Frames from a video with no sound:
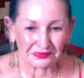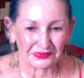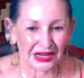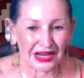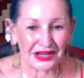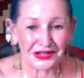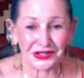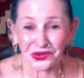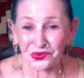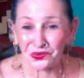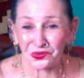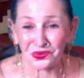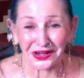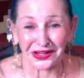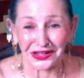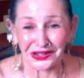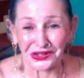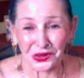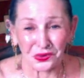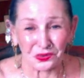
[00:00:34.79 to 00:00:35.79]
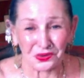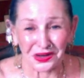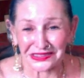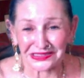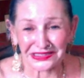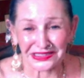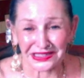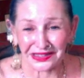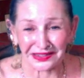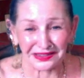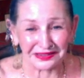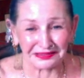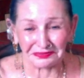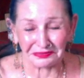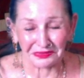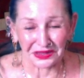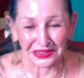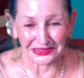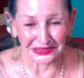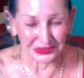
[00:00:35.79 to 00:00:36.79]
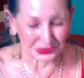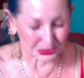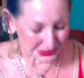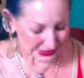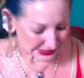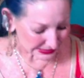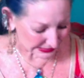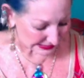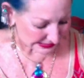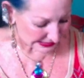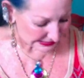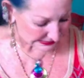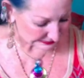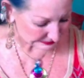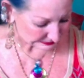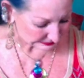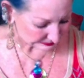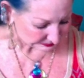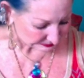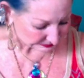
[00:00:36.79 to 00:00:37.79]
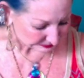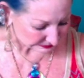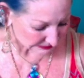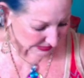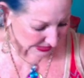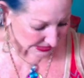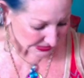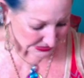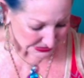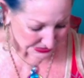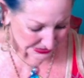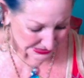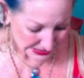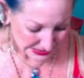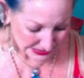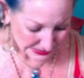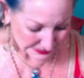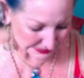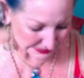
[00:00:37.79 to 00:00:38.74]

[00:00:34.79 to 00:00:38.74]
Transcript: i don't want to know what's what's really under there